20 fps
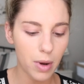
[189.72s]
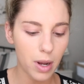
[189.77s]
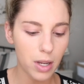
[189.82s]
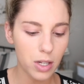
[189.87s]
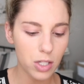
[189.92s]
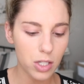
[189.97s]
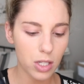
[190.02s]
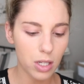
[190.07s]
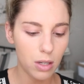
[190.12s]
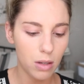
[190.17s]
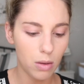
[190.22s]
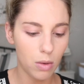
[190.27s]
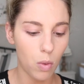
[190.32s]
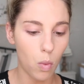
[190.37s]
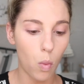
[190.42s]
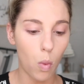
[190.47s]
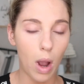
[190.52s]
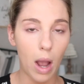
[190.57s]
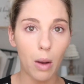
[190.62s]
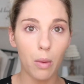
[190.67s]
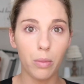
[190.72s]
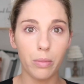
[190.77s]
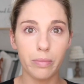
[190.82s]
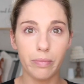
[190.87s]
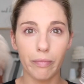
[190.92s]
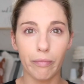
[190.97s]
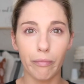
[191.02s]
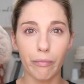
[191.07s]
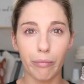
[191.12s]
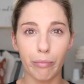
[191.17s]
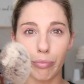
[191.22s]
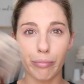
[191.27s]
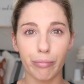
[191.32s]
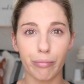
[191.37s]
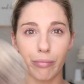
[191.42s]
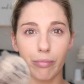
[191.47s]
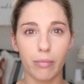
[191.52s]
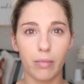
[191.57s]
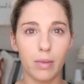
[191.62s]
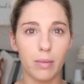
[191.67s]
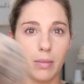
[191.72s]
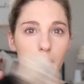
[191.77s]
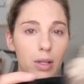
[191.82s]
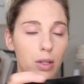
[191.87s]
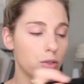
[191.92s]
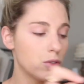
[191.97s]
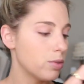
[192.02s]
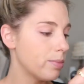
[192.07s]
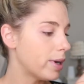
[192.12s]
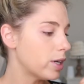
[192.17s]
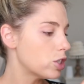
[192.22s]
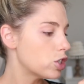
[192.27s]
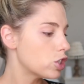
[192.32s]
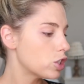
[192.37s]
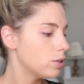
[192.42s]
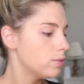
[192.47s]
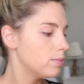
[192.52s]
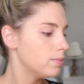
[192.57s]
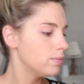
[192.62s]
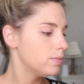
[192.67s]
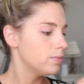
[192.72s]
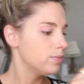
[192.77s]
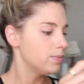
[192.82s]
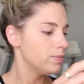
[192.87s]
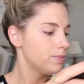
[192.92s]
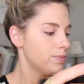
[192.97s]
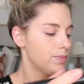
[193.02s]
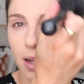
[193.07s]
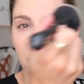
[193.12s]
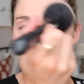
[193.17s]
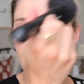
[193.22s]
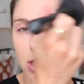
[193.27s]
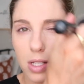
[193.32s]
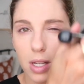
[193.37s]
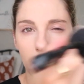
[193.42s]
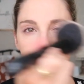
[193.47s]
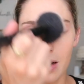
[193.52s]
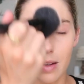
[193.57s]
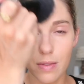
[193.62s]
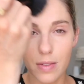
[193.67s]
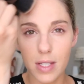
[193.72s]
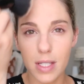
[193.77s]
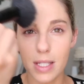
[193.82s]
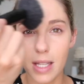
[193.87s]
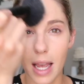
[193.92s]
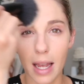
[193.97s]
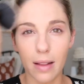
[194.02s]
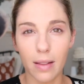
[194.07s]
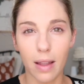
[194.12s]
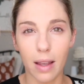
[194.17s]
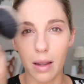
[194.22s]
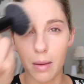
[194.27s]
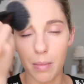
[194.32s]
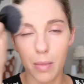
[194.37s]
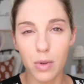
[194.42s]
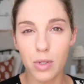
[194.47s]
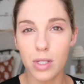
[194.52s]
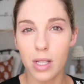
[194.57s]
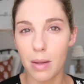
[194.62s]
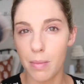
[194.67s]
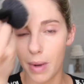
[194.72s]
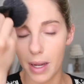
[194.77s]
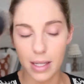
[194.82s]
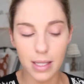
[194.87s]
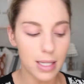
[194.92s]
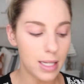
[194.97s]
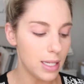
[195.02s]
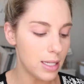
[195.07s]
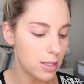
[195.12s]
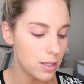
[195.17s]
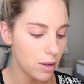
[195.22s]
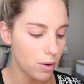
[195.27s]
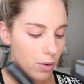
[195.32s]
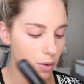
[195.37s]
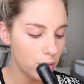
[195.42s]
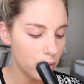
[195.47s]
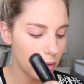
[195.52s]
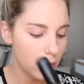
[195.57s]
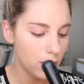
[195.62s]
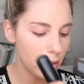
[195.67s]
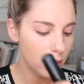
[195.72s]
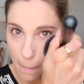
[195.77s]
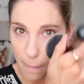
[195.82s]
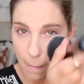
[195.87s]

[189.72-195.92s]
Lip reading: brush. Wow, a little too much. I just kind of set like mostly my T-zone.